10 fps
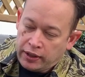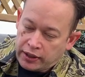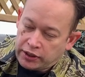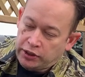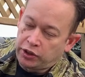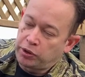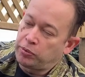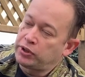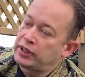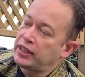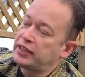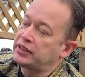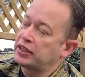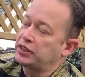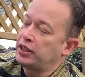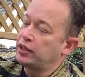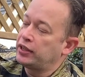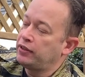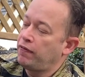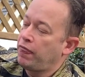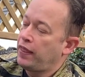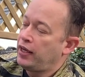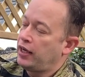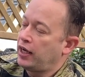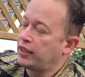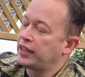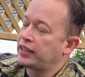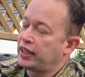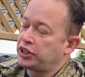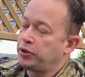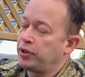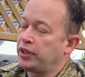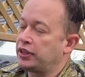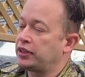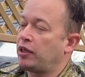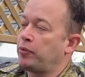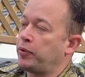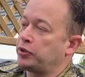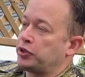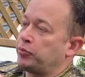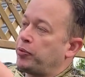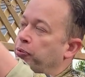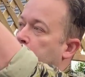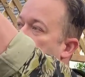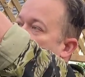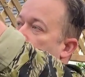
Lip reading: There's another one dated '69, and I think I asked you earlier to tell me which one's the reproduction one.